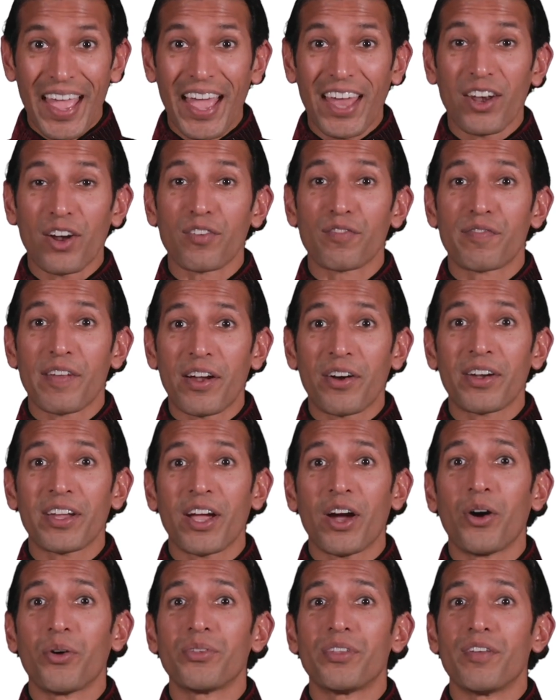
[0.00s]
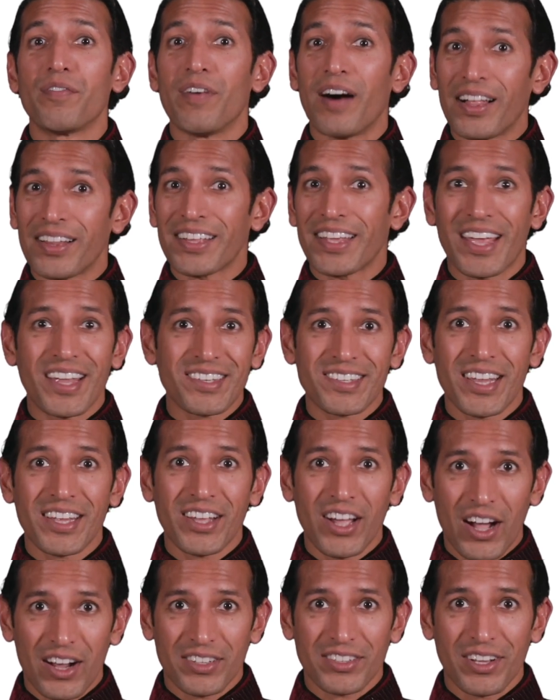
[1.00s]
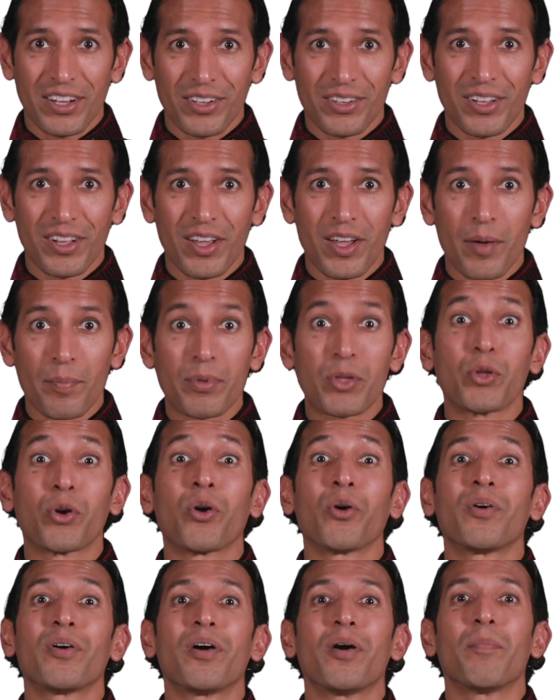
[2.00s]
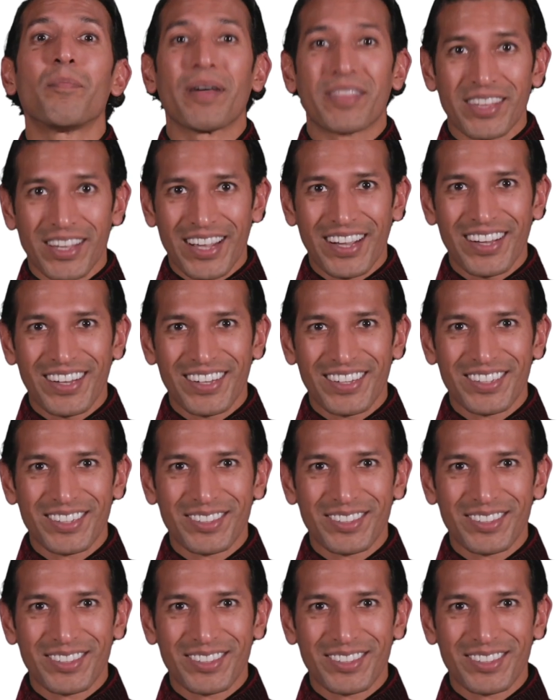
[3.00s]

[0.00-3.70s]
and our very own Diwali essay cocktail, Puro Pataka.